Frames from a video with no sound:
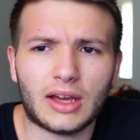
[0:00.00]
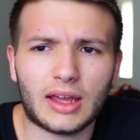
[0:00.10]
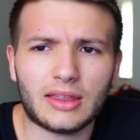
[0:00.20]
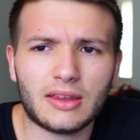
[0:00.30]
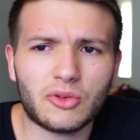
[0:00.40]

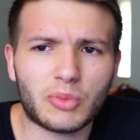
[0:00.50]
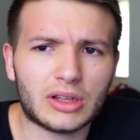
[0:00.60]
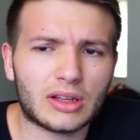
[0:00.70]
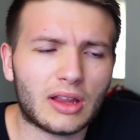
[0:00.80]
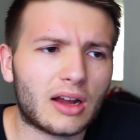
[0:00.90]
I think you
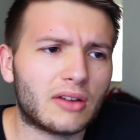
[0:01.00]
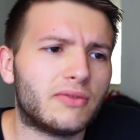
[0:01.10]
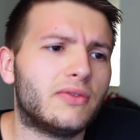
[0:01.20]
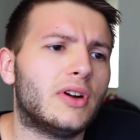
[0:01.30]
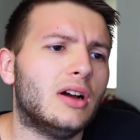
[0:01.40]
build a lot
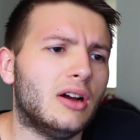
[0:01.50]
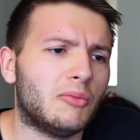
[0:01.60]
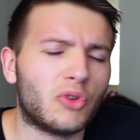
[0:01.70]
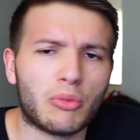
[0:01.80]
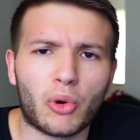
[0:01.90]
of
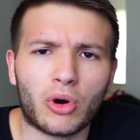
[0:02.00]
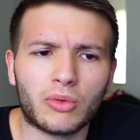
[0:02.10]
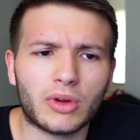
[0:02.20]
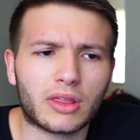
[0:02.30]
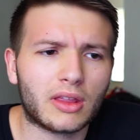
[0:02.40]

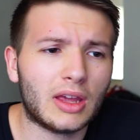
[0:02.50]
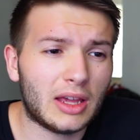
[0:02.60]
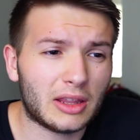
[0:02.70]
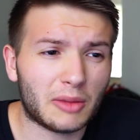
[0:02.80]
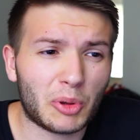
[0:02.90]
rapport with
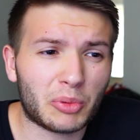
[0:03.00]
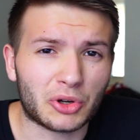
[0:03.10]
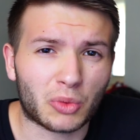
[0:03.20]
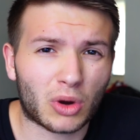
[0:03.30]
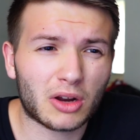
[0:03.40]
the people
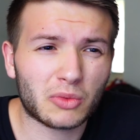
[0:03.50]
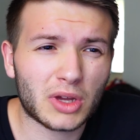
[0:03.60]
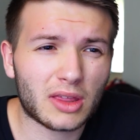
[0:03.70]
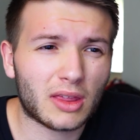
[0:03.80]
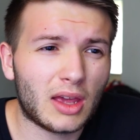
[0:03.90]
you're working
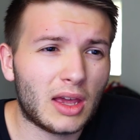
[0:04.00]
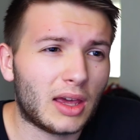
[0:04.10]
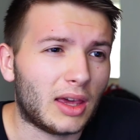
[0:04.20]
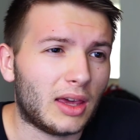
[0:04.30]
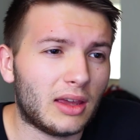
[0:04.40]
with,
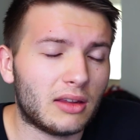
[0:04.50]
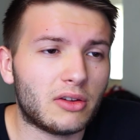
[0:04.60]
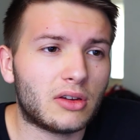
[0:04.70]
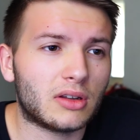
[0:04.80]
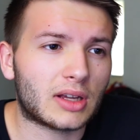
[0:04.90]
and
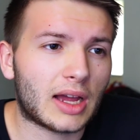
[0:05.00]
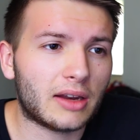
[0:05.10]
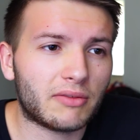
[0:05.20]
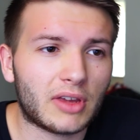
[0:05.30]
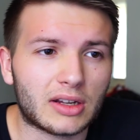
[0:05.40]
you can
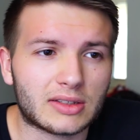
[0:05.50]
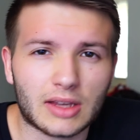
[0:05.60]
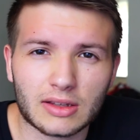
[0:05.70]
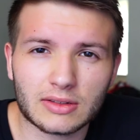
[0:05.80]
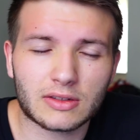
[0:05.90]
kind of get a
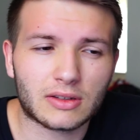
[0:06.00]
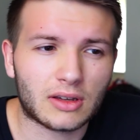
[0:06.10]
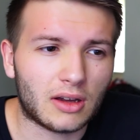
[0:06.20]
sense